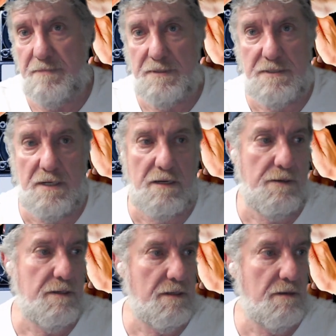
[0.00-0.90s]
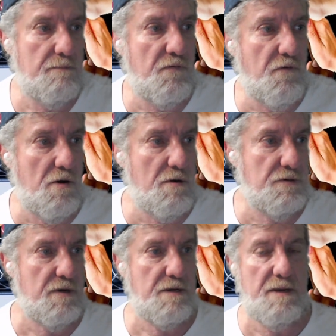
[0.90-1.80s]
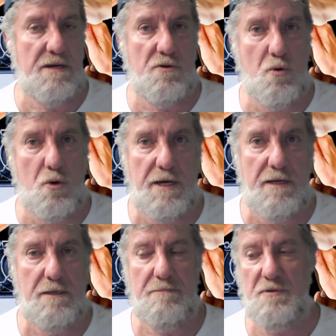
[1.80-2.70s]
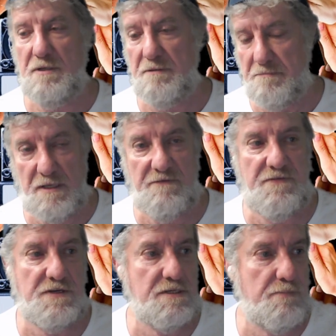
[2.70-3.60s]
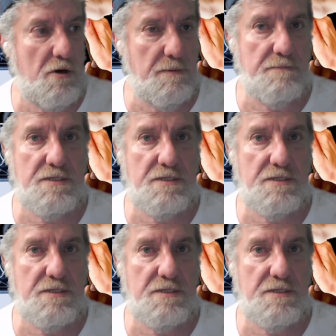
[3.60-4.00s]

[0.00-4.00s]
So before I was recommending Orca, but they fixed the problem.